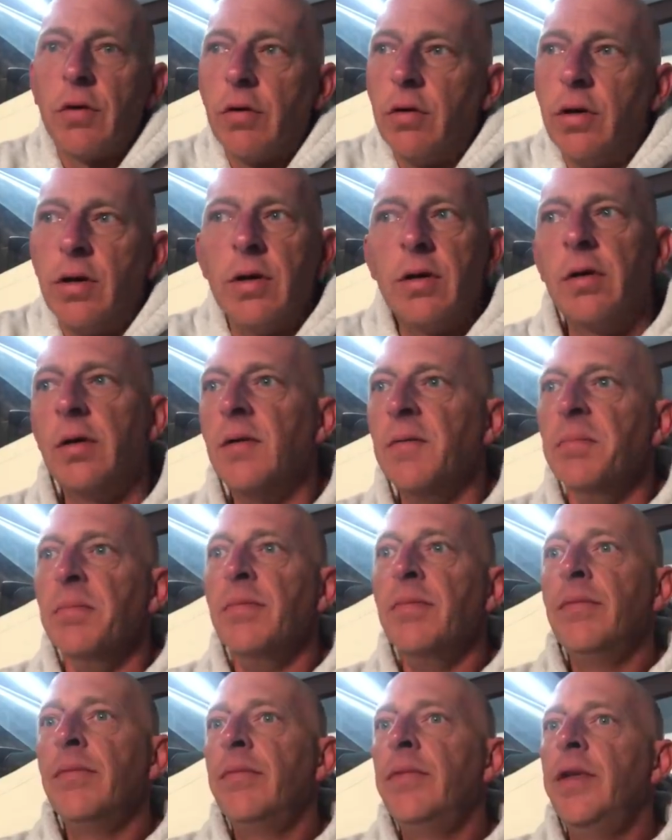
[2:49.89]
Are you,
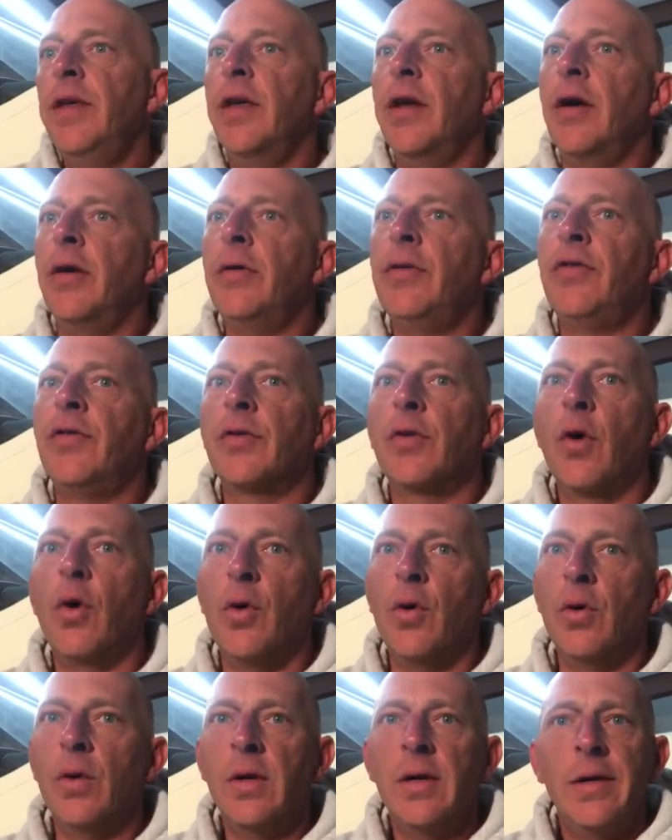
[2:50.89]
you know, is your
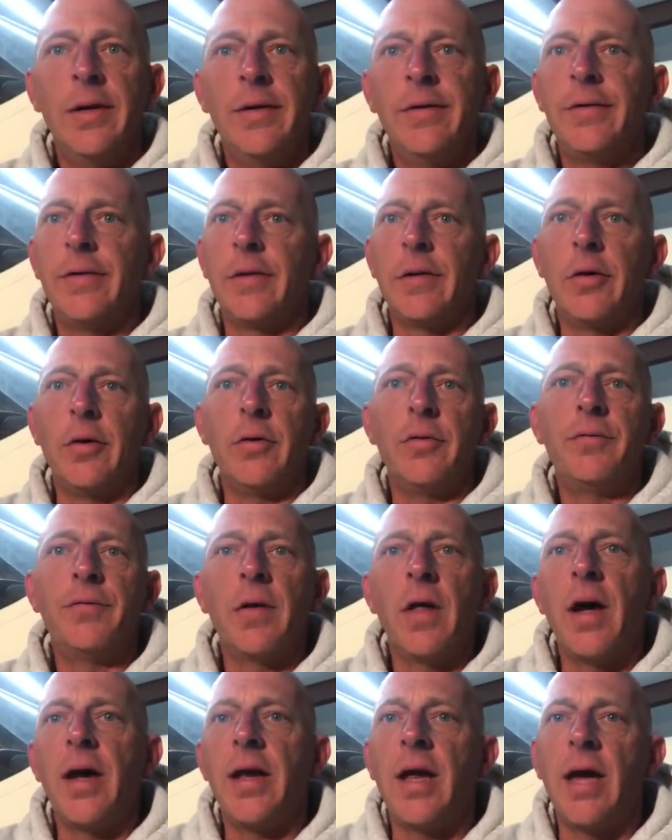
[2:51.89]
goal to go
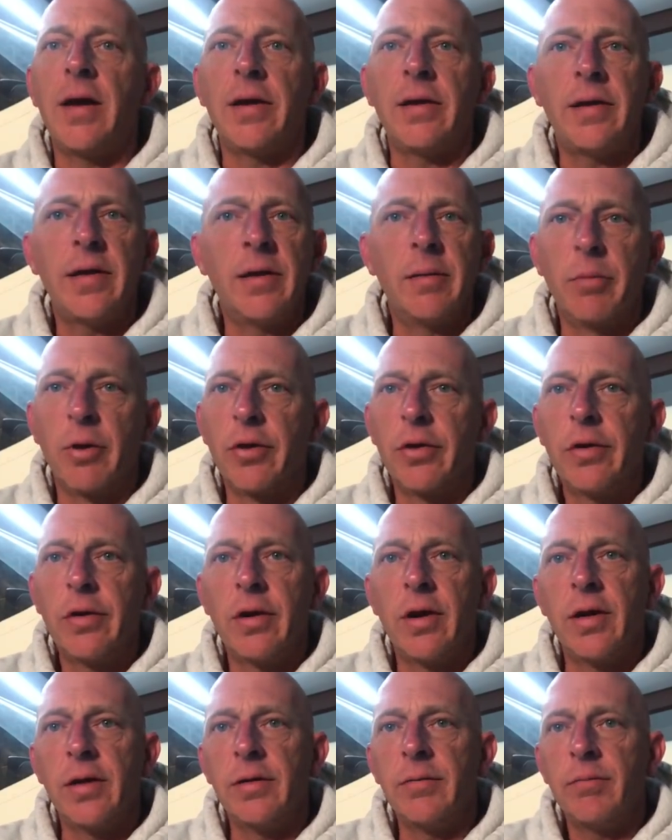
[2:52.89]
fly and get a
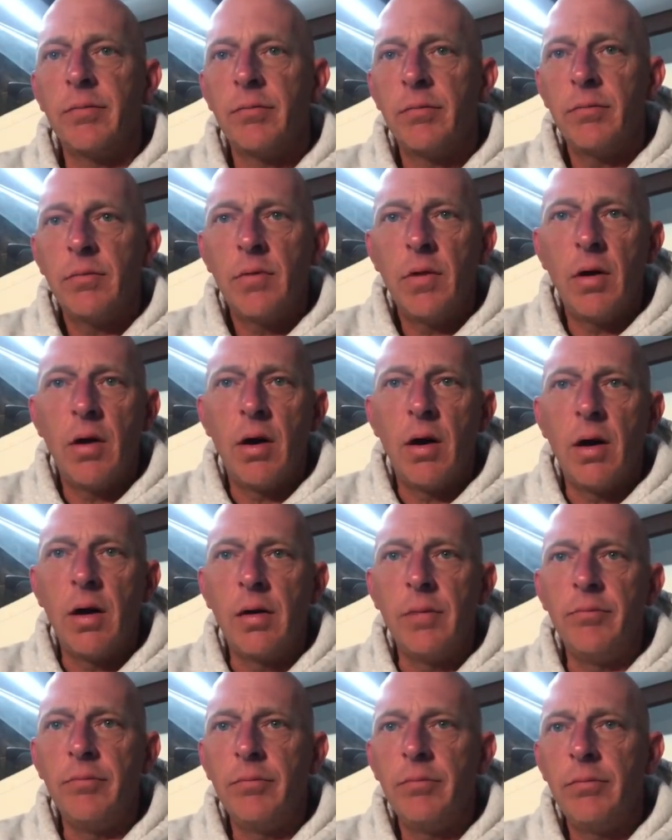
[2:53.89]
burger
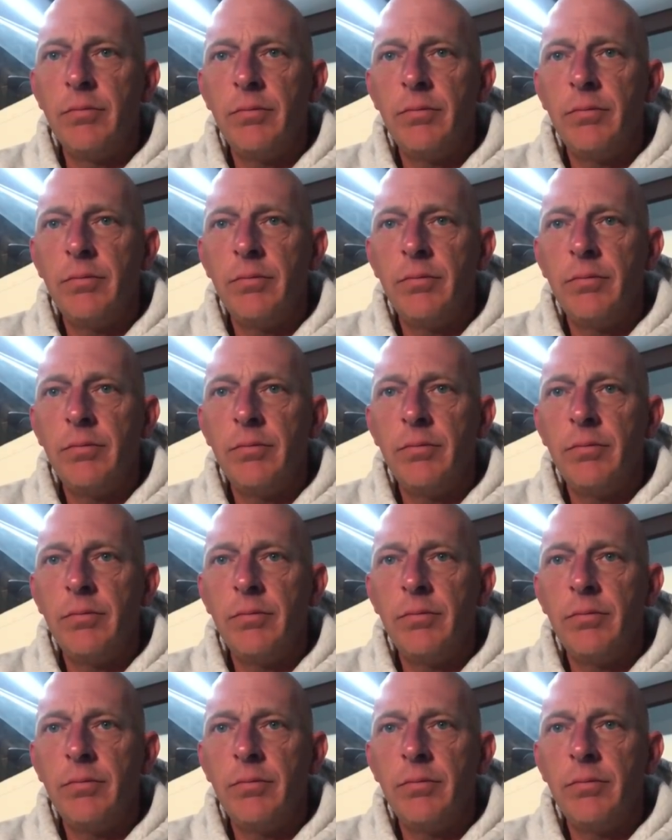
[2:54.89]
on